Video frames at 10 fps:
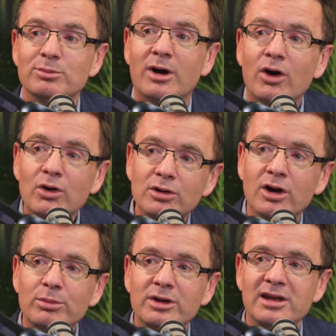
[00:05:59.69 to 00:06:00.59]
my whole
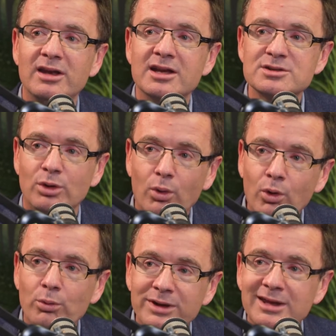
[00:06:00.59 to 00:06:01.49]
global index will
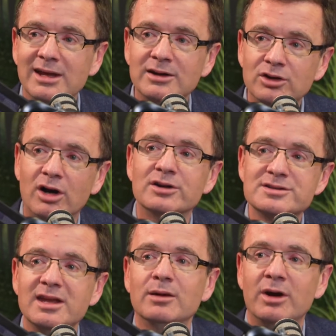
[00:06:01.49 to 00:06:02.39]
all be in dollars
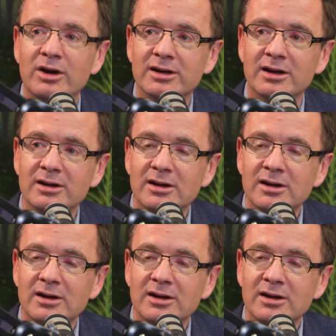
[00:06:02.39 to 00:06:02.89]
in America,